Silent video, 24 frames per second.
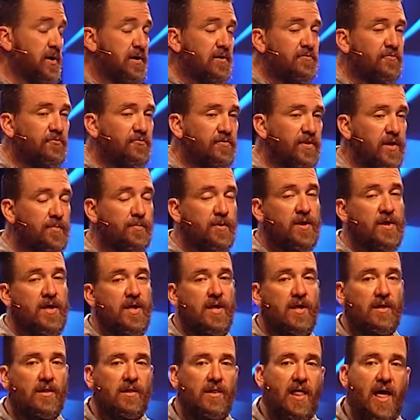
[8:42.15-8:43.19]
to flip
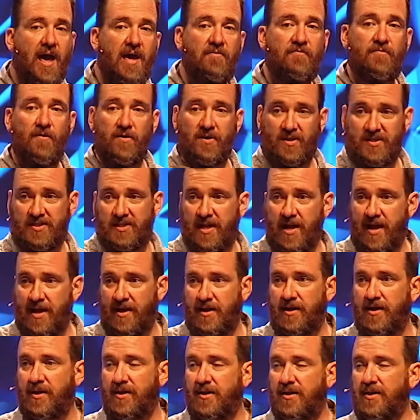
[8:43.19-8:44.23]
life on its head,
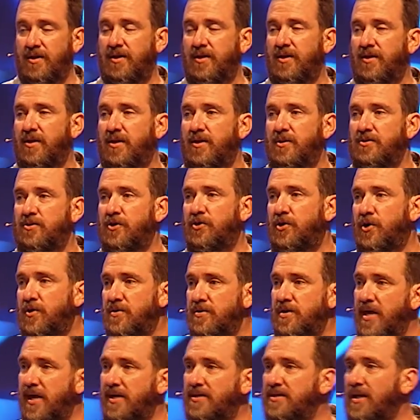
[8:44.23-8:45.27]
to turn
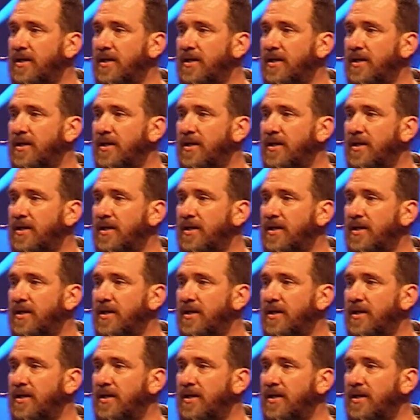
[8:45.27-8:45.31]
things